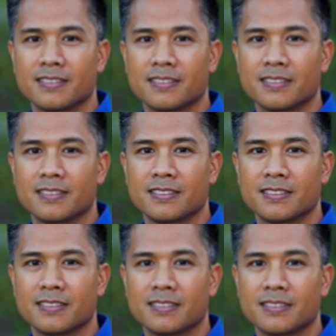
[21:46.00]

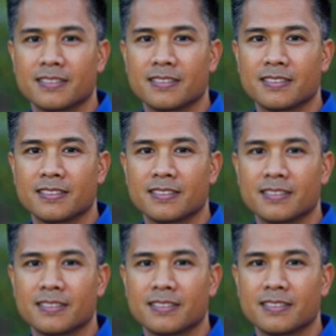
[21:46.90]

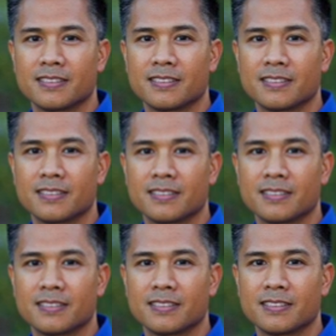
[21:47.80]

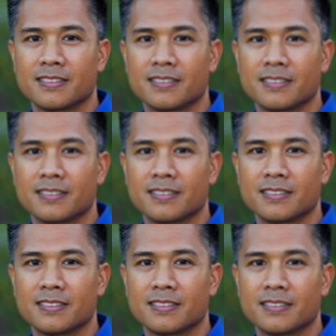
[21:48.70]

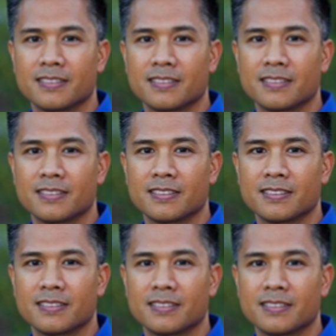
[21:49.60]

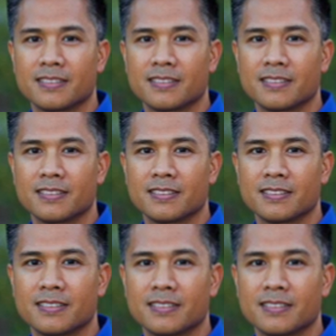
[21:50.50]

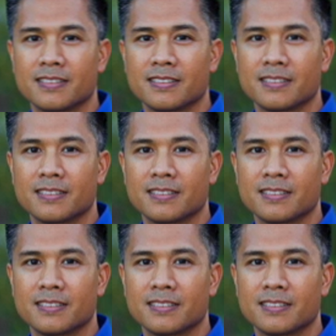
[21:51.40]
[no speech]